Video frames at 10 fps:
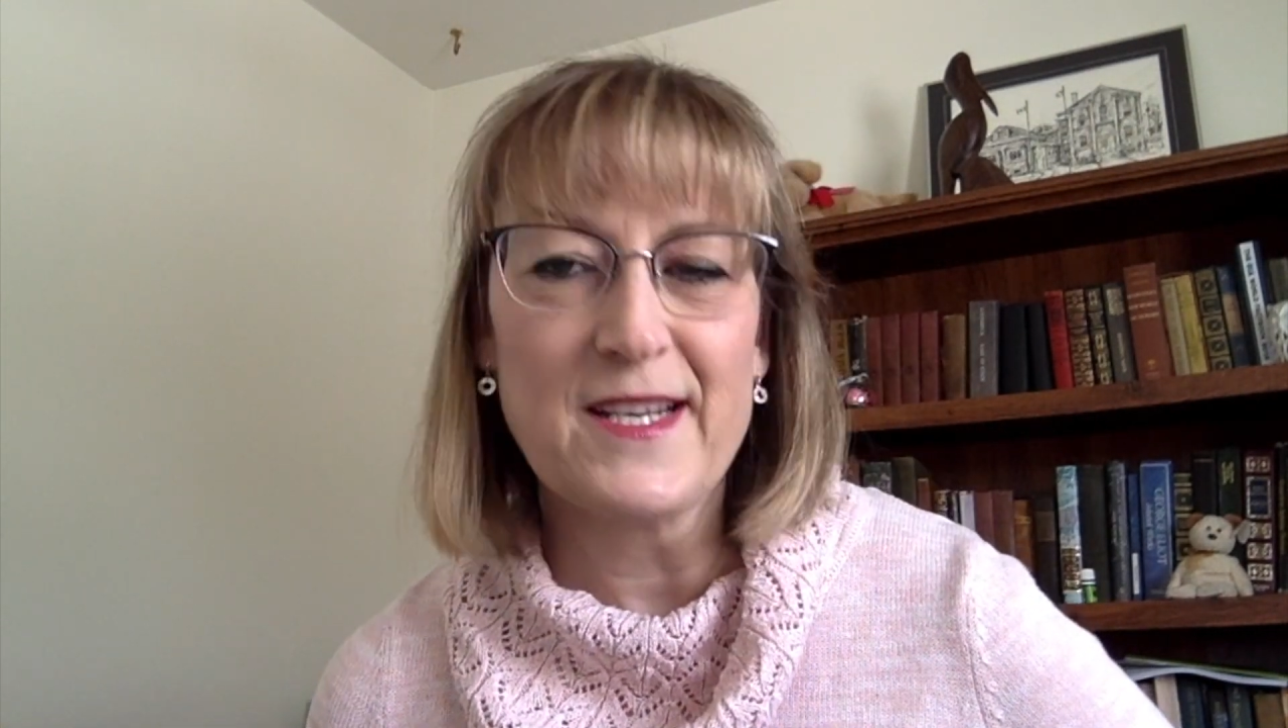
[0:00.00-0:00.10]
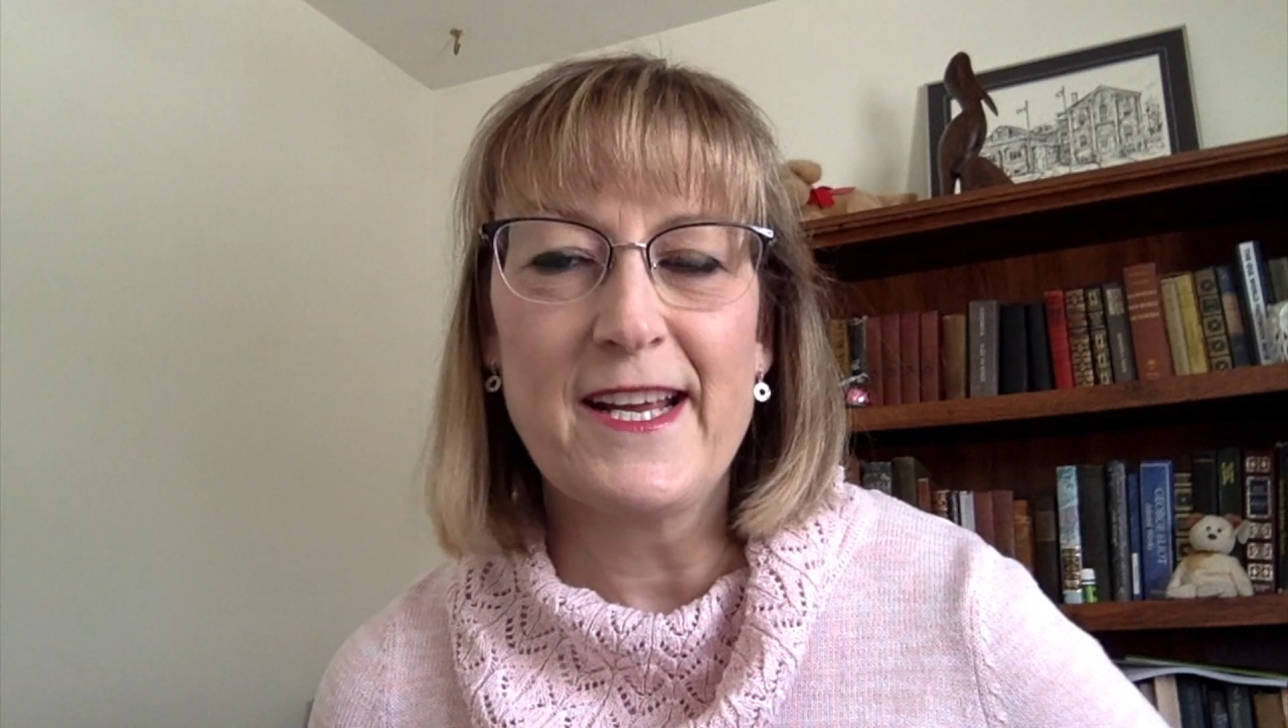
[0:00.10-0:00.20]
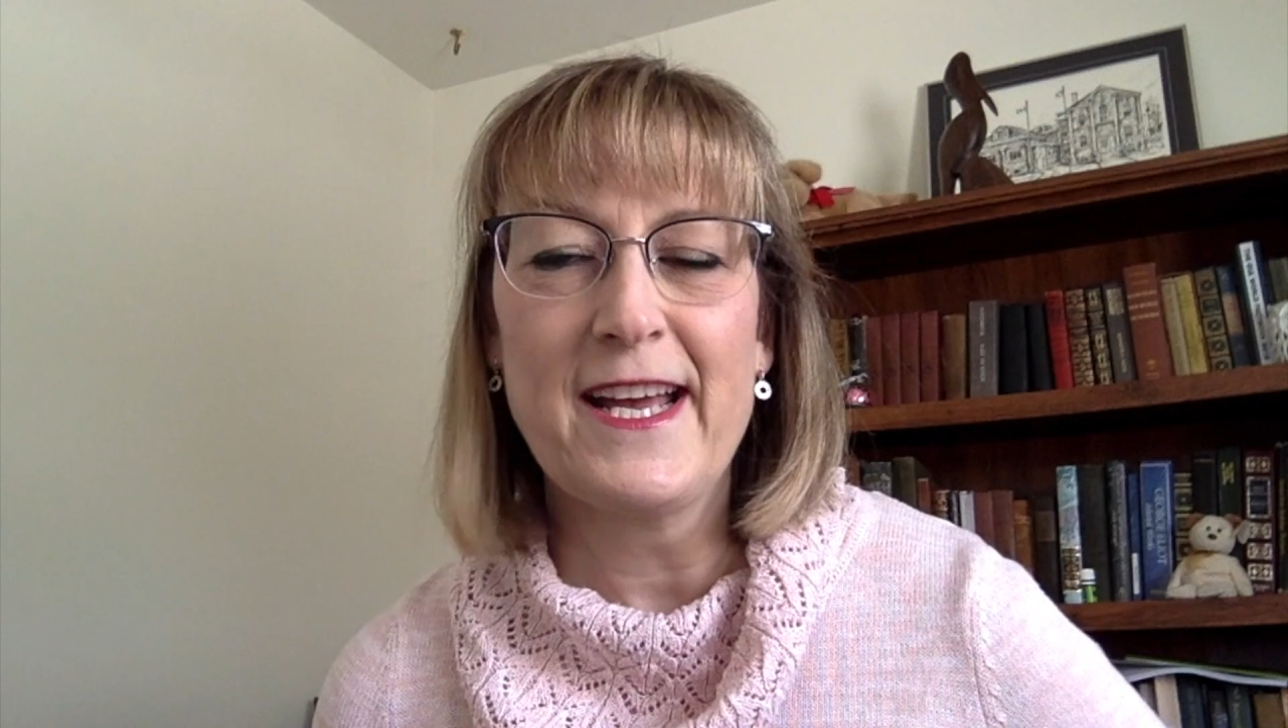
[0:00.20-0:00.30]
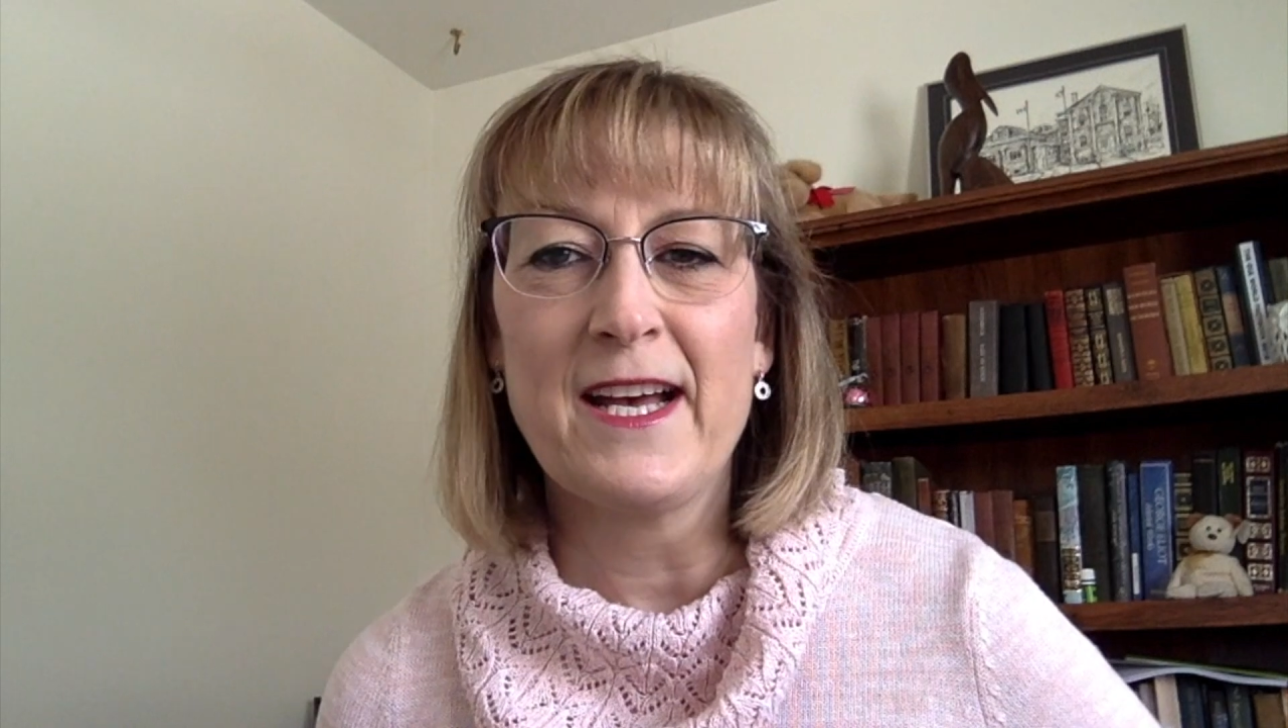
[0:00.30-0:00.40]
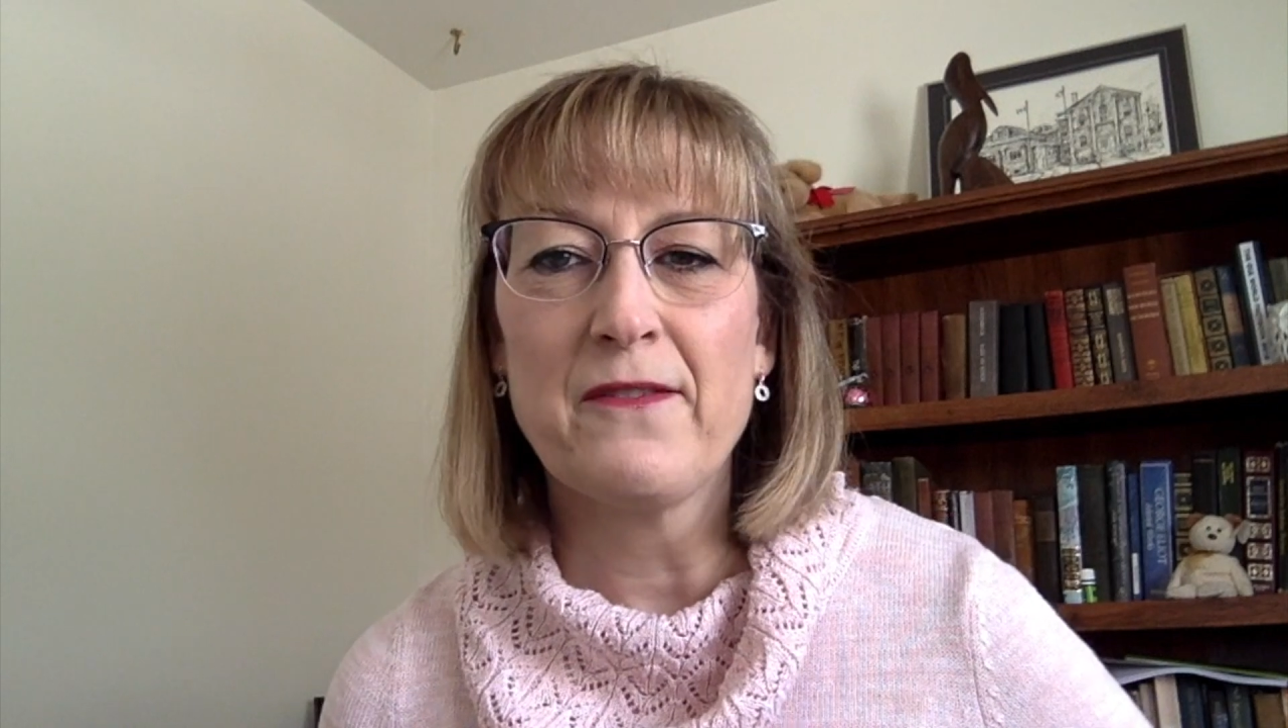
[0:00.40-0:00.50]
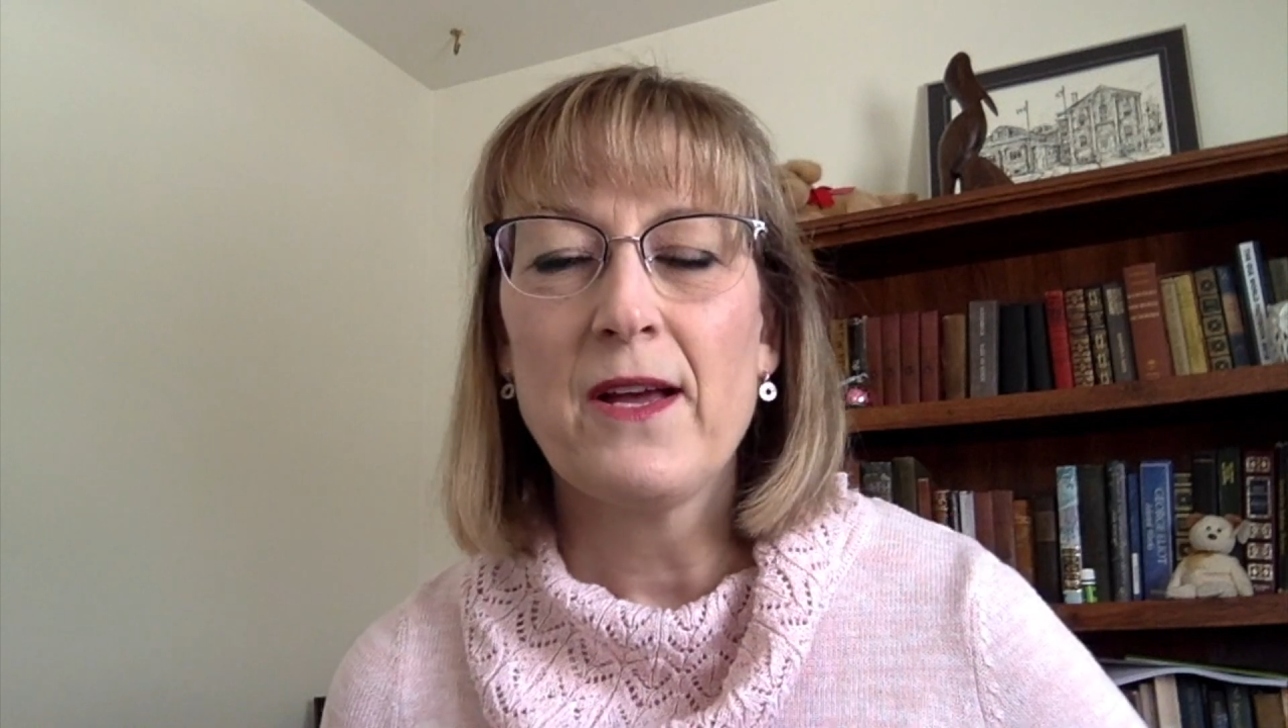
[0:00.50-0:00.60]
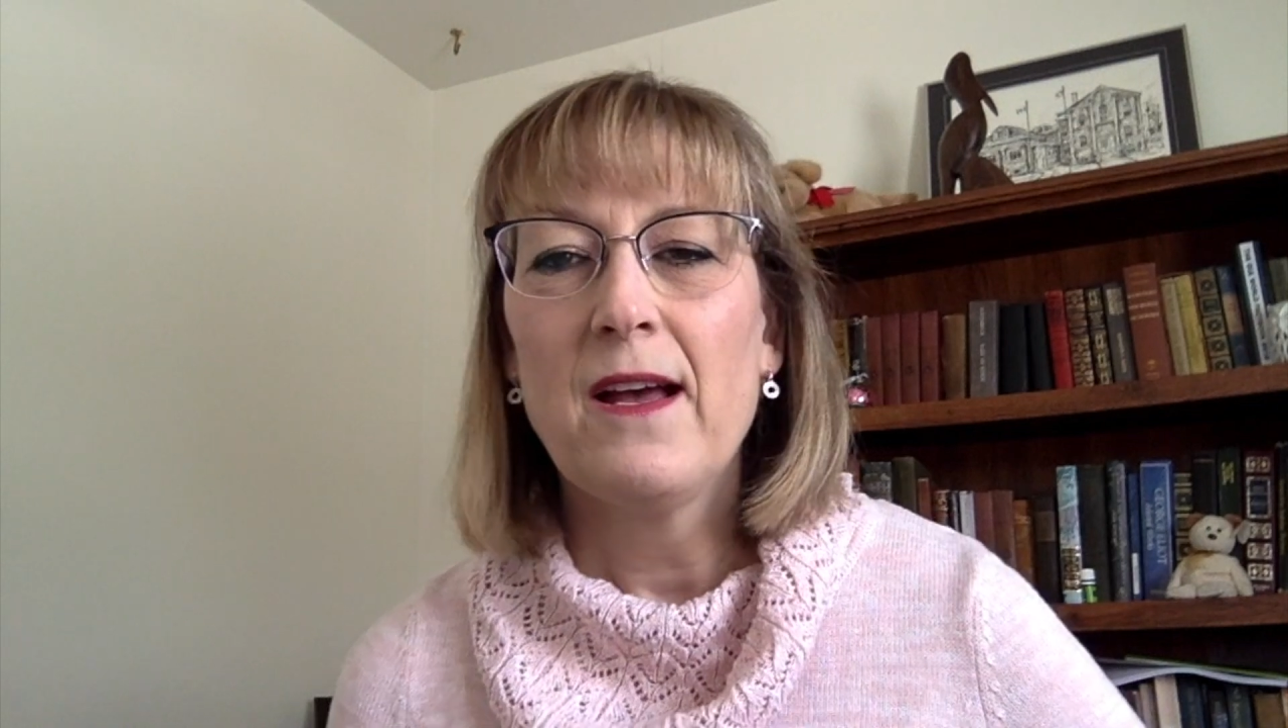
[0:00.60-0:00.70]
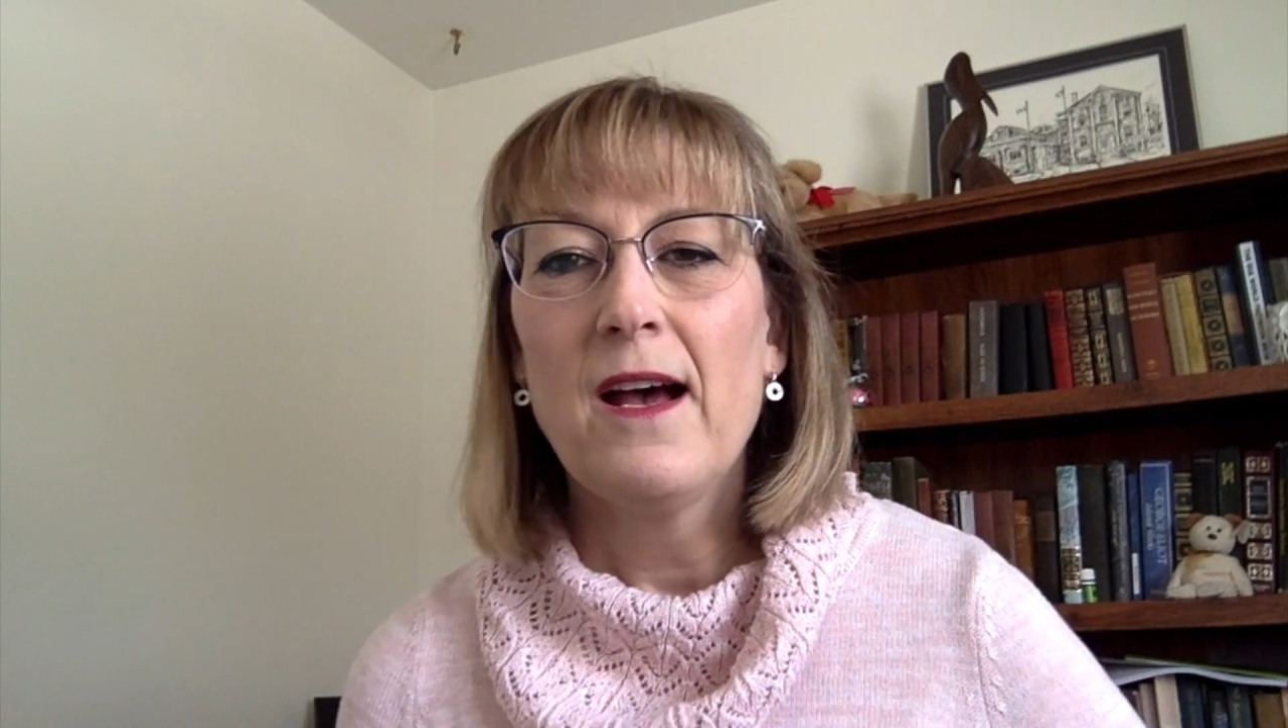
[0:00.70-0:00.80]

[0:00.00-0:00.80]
that I have.